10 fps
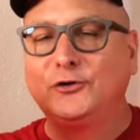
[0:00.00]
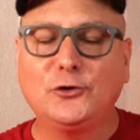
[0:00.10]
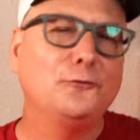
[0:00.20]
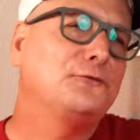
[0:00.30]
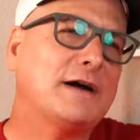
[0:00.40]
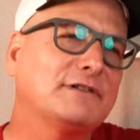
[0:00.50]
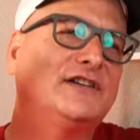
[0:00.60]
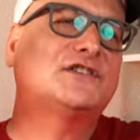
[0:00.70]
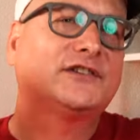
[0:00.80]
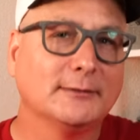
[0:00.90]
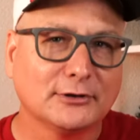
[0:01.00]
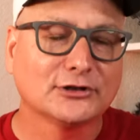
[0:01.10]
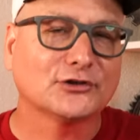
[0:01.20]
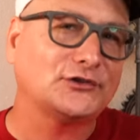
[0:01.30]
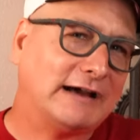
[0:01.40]
Two very
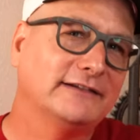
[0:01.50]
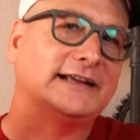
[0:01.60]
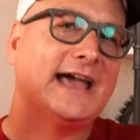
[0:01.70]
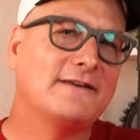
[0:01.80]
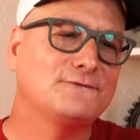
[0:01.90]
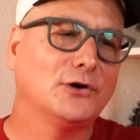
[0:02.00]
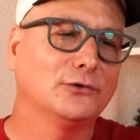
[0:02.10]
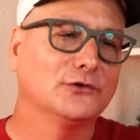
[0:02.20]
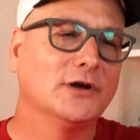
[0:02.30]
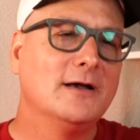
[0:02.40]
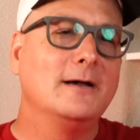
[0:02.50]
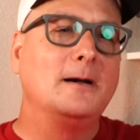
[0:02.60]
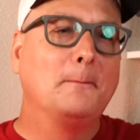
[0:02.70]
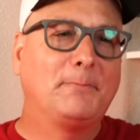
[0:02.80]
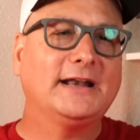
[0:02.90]
similar sounding headphones,
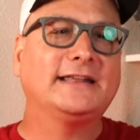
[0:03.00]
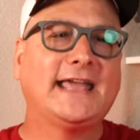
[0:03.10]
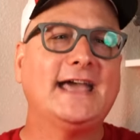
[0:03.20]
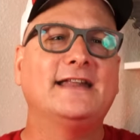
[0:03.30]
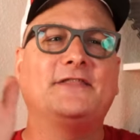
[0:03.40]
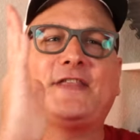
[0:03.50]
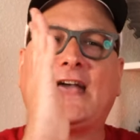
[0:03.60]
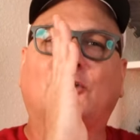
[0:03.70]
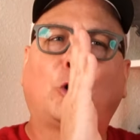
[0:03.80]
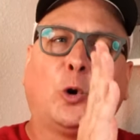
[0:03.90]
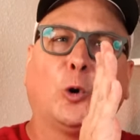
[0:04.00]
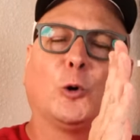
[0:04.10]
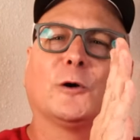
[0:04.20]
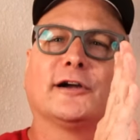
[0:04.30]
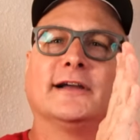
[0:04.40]
but again, that
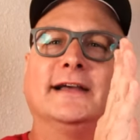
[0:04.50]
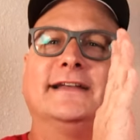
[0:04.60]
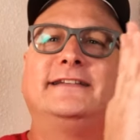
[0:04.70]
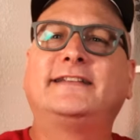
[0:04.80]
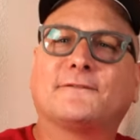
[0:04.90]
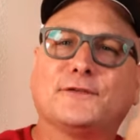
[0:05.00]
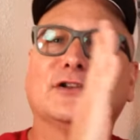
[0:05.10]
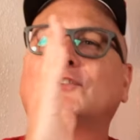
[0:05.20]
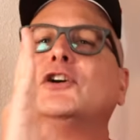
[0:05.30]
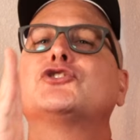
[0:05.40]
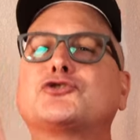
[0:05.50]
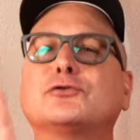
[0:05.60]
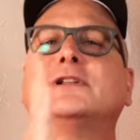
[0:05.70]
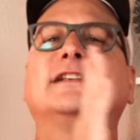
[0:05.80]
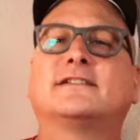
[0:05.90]
core difference
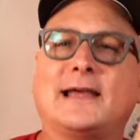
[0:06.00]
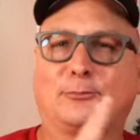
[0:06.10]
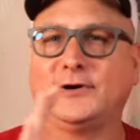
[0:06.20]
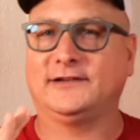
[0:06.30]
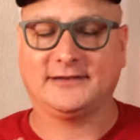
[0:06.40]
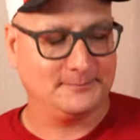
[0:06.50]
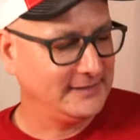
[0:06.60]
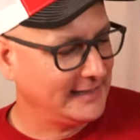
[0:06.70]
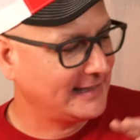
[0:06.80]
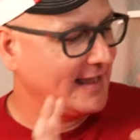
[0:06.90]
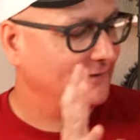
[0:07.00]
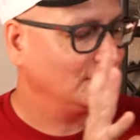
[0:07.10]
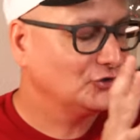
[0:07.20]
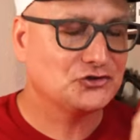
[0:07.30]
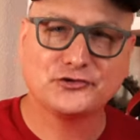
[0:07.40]
truly separates them. Again,
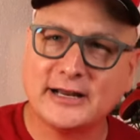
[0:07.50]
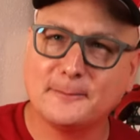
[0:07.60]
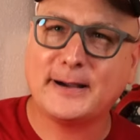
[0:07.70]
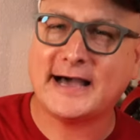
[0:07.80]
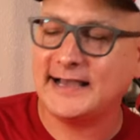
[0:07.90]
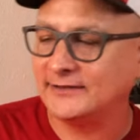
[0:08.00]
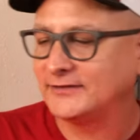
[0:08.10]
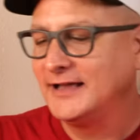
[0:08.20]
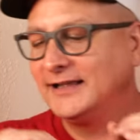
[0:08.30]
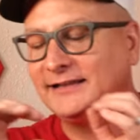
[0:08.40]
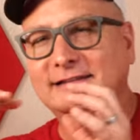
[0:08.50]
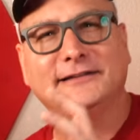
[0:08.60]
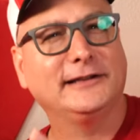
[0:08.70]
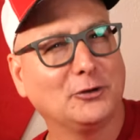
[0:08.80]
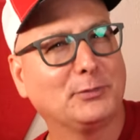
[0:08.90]
straight up highs,
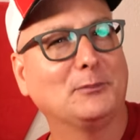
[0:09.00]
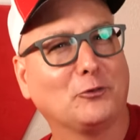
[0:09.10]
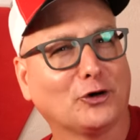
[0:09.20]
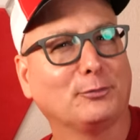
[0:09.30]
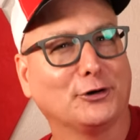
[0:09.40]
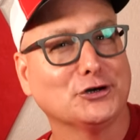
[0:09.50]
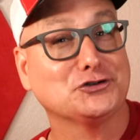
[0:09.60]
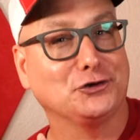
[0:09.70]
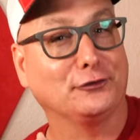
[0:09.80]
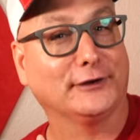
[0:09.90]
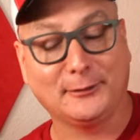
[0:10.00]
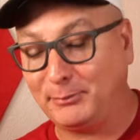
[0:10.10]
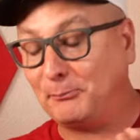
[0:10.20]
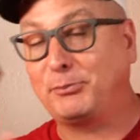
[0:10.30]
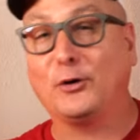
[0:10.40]
little bit more immersion over here,
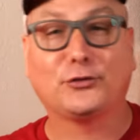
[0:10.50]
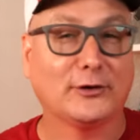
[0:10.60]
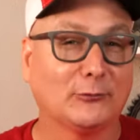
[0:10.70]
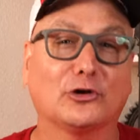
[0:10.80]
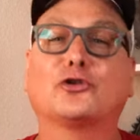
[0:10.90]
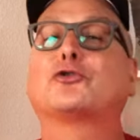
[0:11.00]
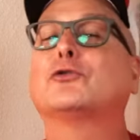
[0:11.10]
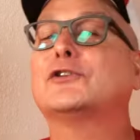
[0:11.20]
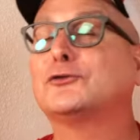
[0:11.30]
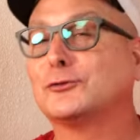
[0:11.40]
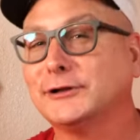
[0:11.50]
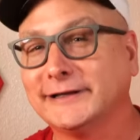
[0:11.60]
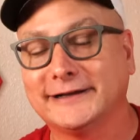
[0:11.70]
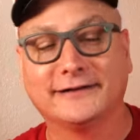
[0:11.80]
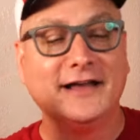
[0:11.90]
but both of them were crystal
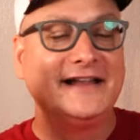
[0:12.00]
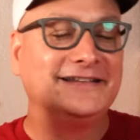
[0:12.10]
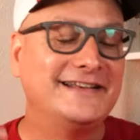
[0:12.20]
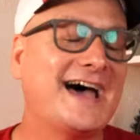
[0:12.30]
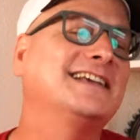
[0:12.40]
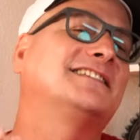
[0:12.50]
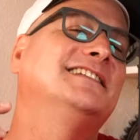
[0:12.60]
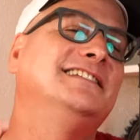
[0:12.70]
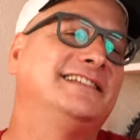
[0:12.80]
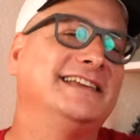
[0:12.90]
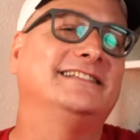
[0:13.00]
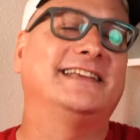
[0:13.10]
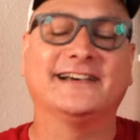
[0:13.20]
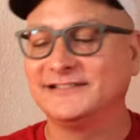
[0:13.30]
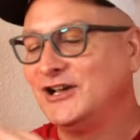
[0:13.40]
clear, nice and
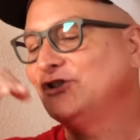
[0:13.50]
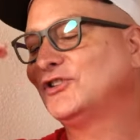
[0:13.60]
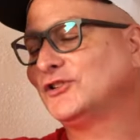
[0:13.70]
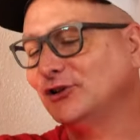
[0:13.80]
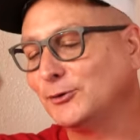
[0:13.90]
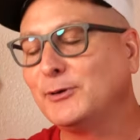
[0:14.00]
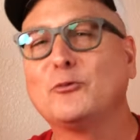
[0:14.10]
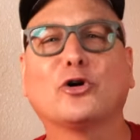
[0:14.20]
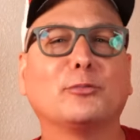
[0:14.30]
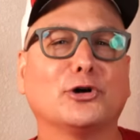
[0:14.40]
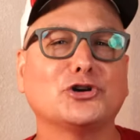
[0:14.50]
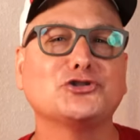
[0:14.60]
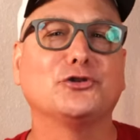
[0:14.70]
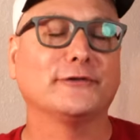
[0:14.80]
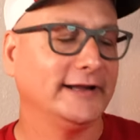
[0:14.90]
detailed, just a little bit more
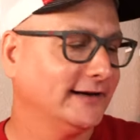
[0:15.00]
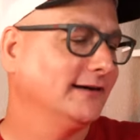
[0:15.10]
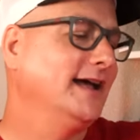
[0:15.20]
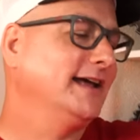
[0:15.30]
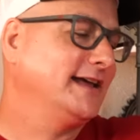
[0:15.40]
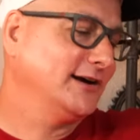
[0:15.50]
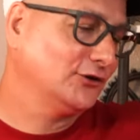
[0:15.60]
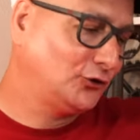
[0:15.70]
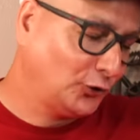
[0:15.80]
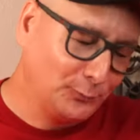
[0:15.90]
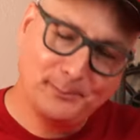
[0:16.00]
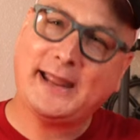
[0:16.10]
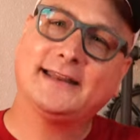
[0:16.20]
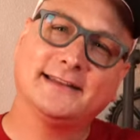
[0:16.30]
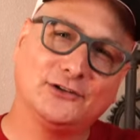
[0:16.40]
immersion over here geared
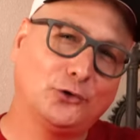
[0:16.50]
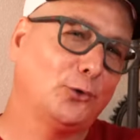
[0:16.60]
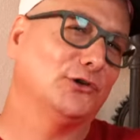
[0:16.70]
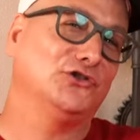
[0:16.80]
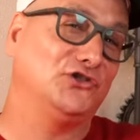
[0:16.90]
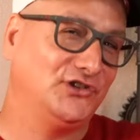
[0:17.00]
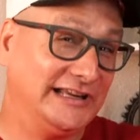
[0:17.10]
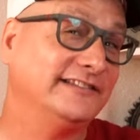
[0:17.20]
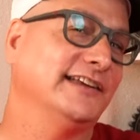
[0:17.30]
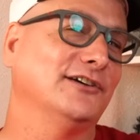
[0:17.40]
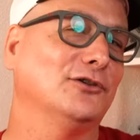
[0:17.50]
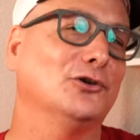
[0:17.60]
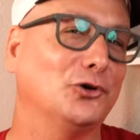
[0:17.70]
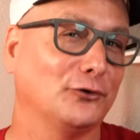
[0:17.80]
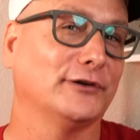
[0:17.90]
mainly towards detail
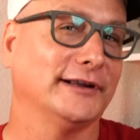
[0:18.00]
over